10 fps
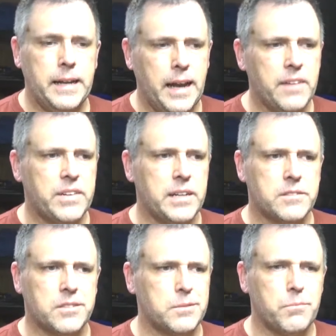I've got
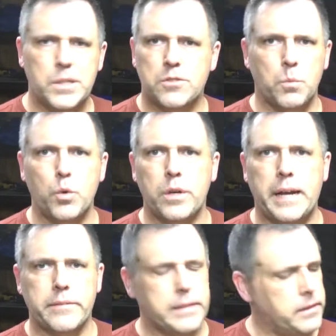some wood
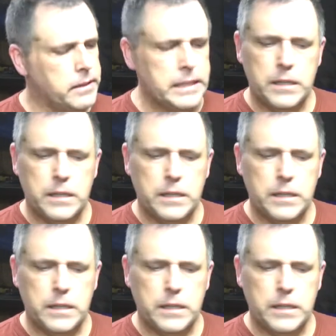out there.